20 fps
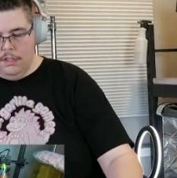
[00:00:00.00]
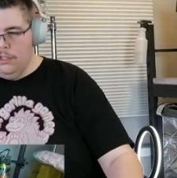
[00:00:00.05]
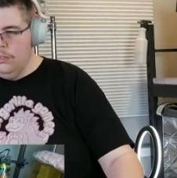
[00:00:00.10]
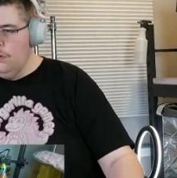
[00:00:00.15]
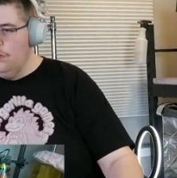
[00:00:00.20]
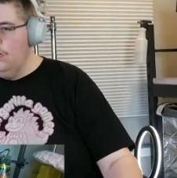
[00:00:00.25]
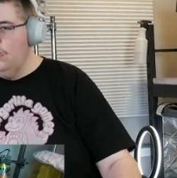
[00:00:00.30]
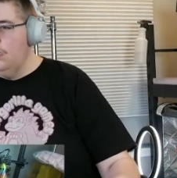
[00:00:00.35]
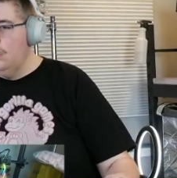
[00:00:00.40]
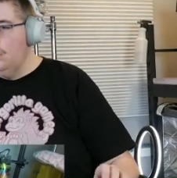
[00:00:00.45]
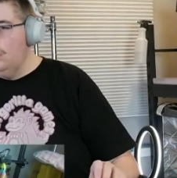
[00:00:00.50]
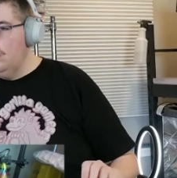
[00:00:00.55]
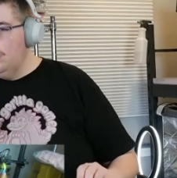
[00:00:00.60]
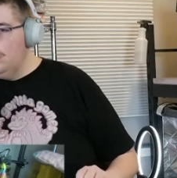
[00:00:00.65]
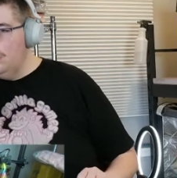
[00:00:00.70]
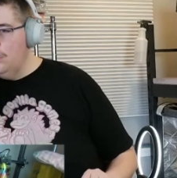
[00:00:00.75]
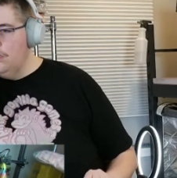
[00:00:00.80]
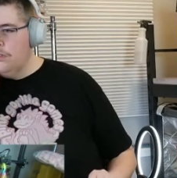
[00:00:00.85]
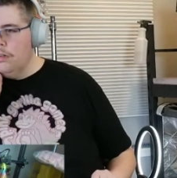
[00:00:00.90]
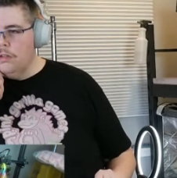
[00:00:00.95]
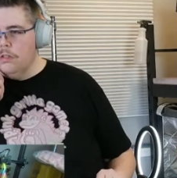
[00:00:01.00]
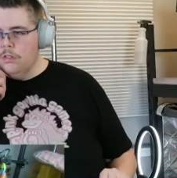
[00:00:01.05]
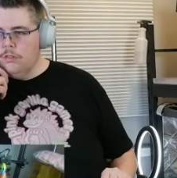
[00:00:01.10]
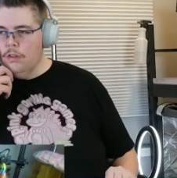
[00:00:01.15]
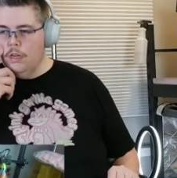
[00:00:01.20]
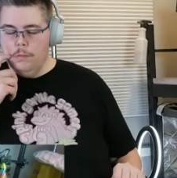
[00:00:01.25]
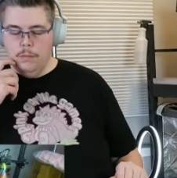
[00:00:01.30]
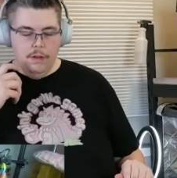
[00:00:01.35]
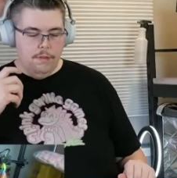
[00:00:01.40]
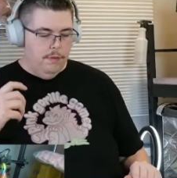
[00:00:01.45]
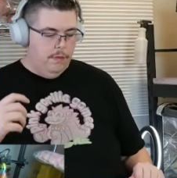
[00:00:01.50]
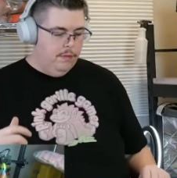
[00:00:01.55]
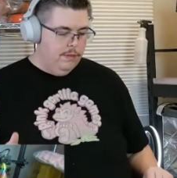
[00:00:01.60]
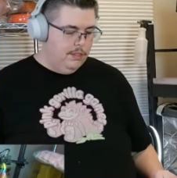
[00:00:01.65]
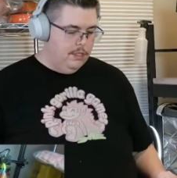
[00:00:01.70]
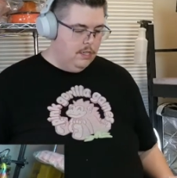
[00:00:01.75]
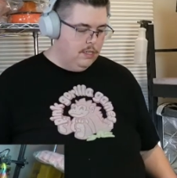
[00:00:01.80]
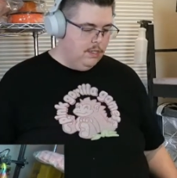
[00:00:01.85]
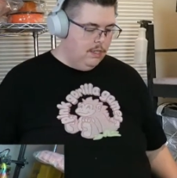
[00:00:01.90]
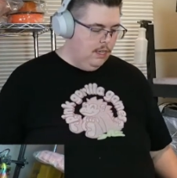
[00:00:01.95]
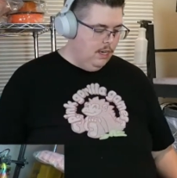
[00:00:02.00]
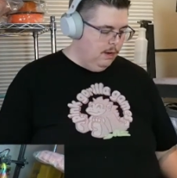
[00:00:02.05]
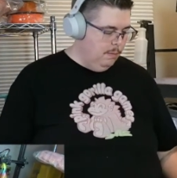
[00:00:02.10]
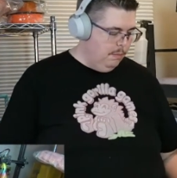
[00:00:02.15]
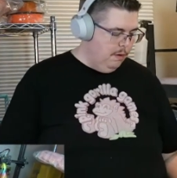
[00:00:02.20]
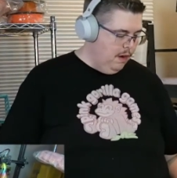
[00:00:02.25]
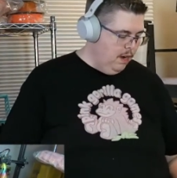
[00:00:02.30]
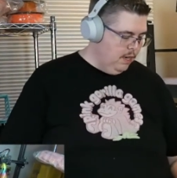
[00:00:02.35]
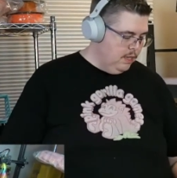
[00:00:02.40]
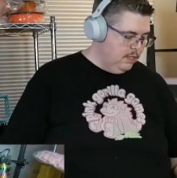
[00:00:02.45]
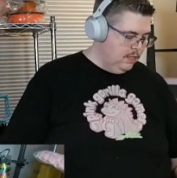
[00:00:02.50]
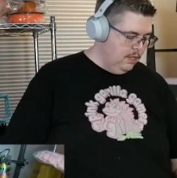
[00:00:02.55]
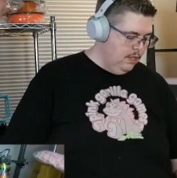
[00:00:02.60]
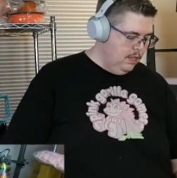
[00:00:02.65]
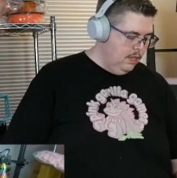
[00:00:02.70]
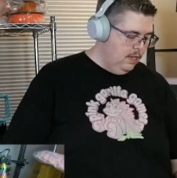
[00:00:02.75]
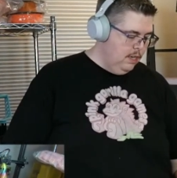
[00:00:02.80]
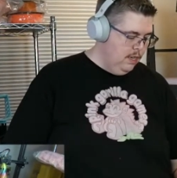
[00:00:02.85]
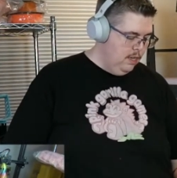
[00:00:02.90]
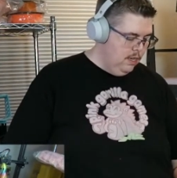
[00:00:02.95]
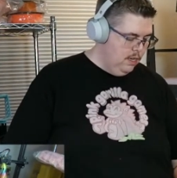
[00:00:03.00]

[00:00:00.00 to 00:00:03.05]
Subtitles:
short intro stream of just the unboxing,